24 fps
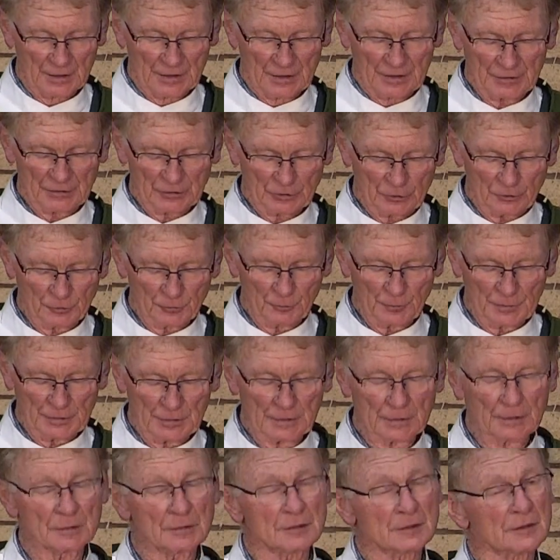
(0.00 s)
It could
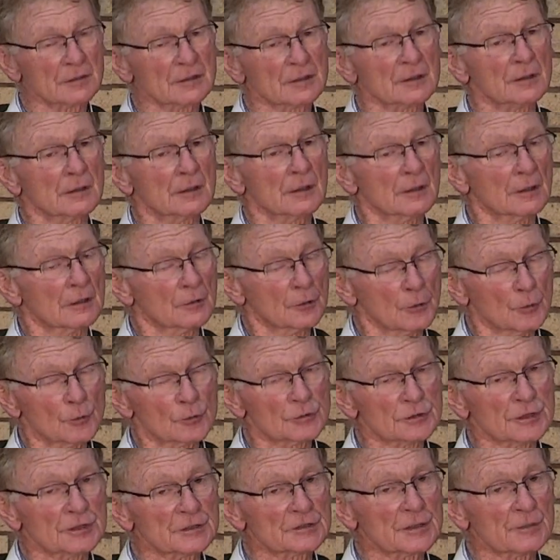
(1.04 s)
mean
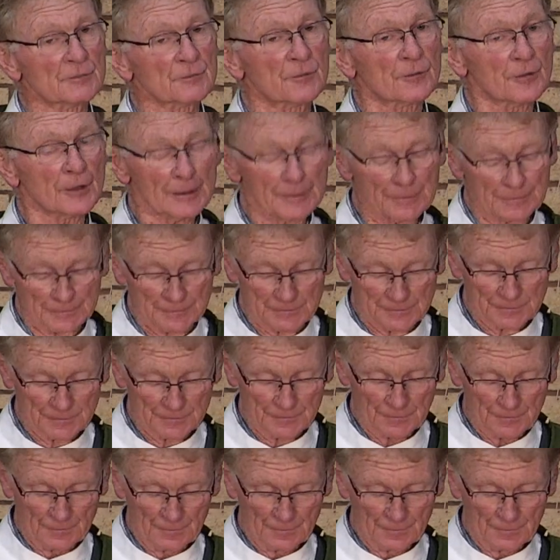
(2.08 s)
losing some friends.